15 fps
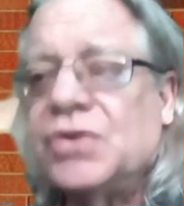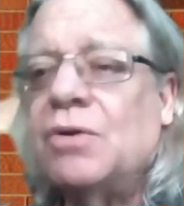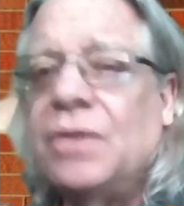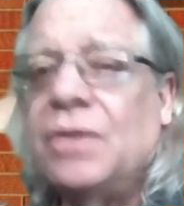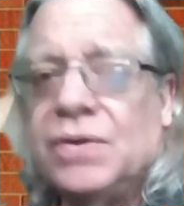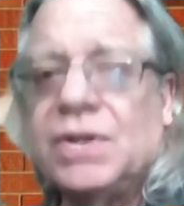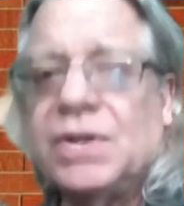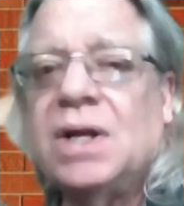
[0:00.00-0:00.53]

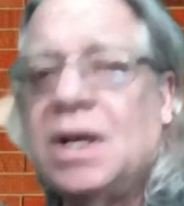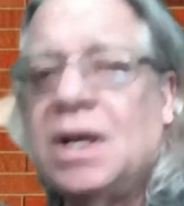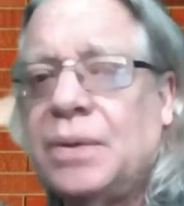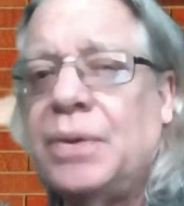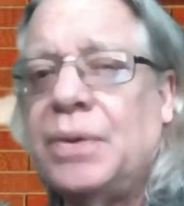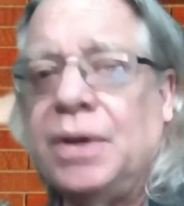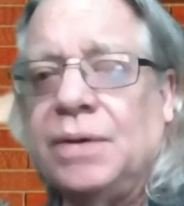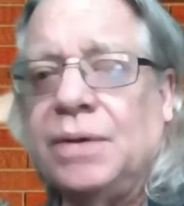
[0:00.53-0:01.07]
a lot of
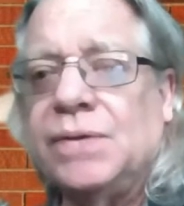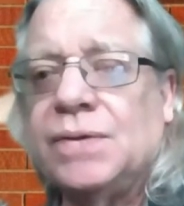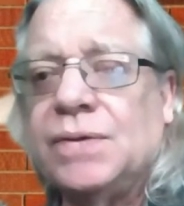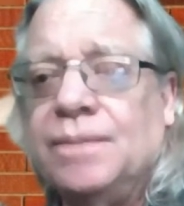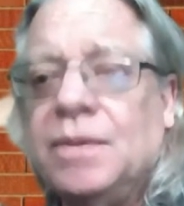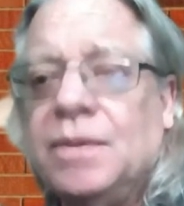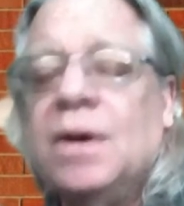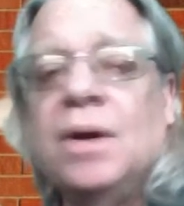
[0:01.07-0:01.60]
things,